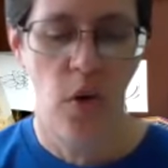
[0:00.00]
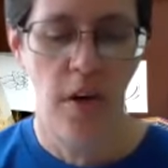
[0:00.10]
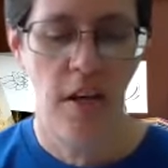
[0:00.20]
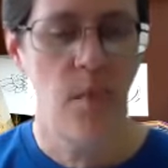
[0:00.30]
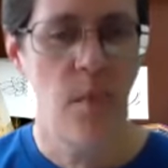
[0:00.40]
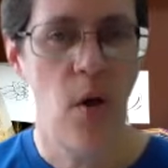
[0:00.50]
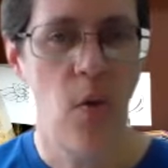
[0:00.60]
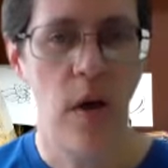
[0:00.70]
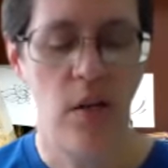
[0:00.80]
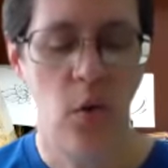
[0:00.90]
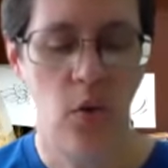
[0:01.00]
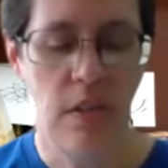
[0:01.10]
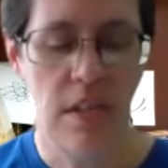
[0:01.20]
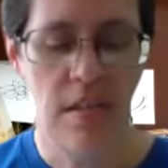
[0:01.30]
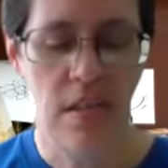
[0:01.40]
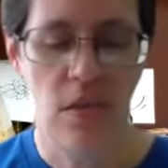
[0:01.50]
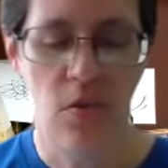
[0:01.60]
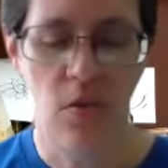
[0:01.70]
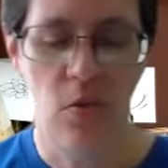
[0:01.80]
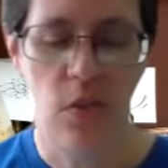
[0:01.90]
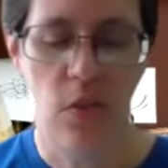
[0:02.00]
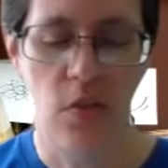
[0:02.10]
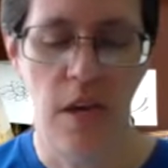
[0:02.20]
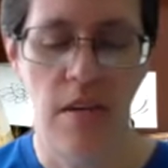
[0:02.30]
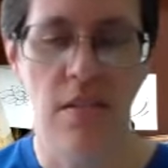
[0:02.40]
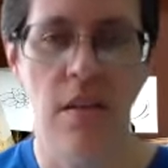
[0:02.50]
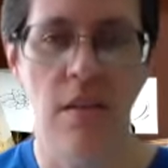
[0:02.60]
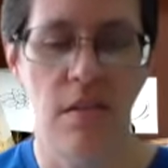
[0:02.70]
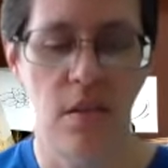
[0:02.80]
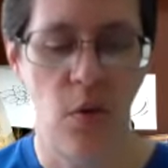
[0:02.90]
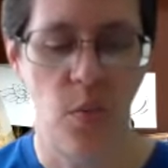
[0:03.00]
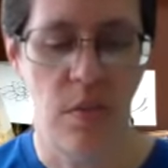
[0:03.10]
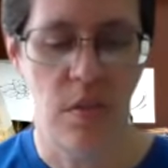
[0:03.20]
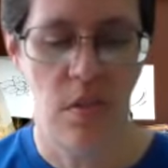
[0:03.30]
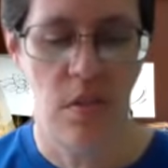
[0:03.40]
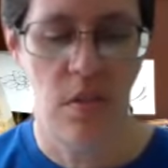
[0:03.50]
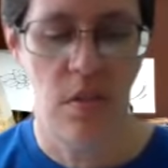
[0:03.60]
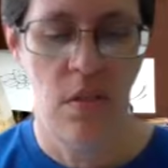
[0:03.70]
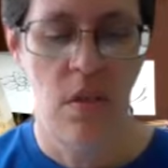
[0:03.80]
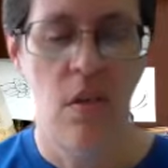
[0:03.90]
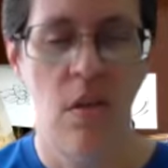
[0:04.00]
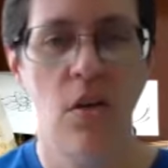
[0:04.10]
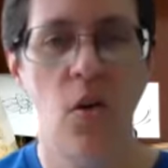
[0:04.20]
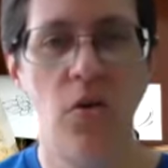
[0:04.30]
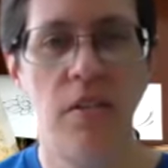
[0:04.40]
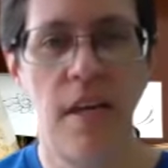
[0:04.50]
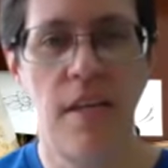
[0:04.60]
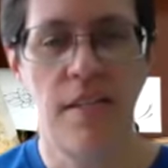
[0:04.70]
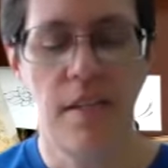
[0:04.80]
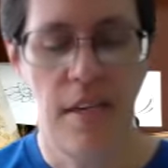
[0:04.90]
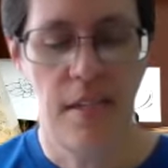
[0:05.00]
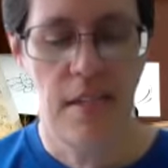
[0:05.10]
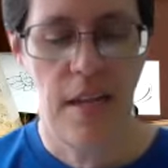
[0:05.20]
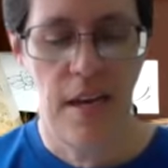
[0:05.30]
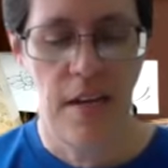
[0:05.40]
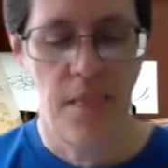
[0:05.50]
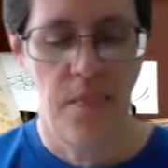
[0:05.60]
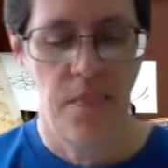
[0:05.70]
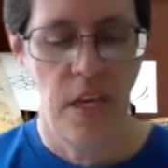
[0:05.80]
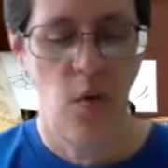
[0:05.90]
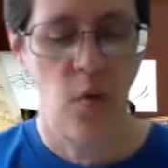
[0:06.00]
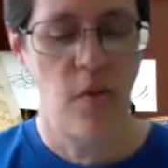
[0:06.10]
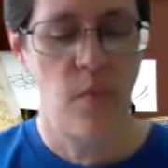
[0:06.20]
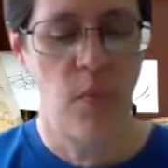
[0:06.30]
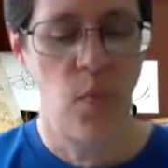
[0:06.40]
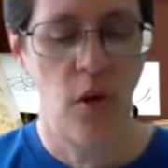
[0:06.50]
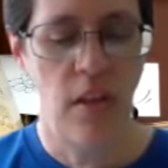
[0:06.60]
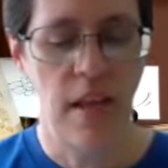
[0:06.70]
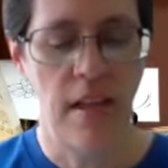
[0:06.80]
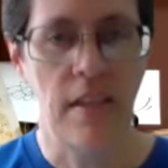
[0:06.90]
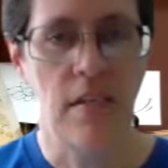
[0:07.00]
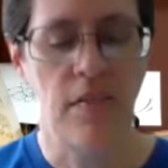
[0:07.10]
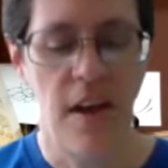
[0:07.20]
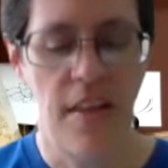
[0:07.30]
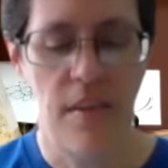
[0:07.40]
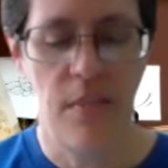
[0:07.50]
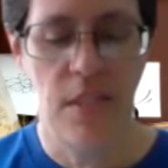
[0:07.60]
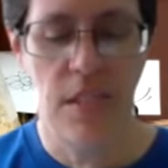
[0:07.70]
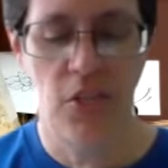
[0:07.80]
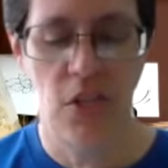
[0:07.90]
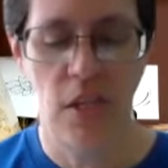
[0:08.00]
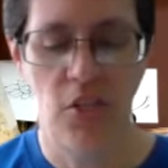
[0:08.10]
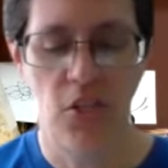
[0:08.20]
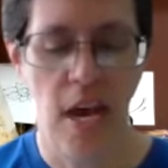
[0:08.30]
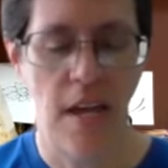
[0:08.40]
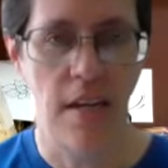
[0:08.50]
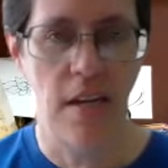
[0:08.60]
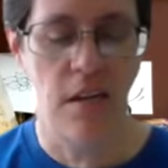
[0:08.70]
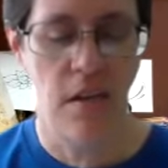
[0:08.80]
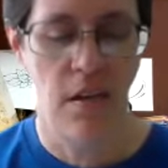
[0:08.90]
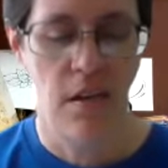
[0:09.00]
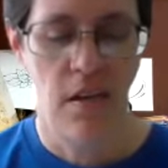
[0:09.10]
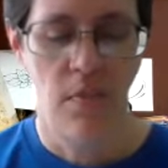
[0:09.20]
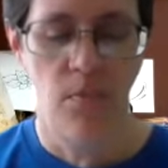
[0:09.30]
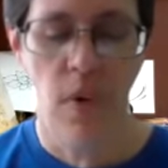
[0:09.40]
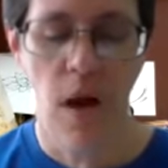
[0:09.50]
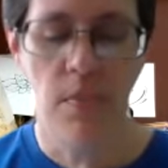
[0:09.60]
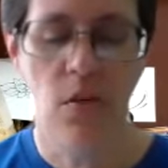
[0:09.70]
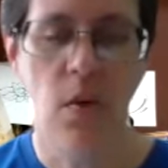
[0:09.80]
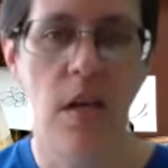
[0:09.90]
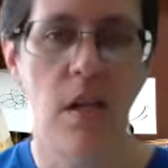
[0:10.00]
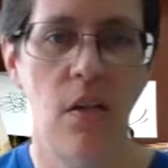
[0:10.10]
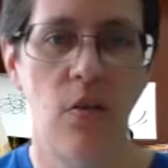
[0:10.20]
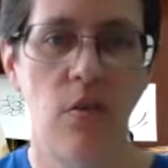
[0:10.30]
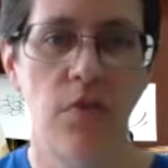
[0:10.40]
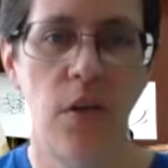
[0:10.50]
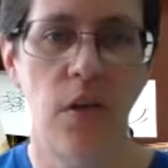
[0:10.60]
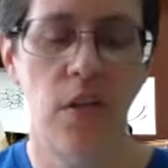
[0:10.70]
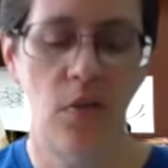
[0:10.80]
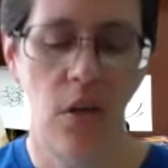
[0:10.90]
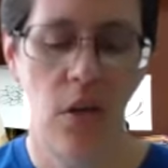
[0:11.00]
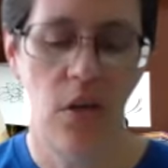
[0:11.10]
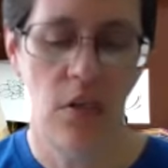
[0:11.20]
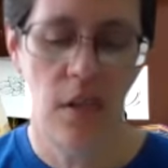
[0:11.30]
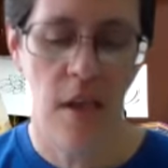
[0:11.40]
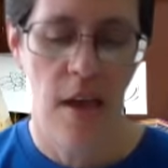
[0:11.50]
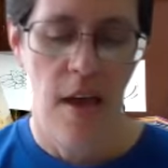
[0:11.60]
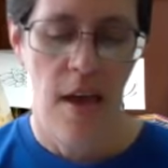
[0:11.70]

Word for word: worrying about what old Lisa Hughes will do next on the soaps. Cold days like today, it would have been more likely to find them stitching and chatting. Mom sewing clothes for a new doll,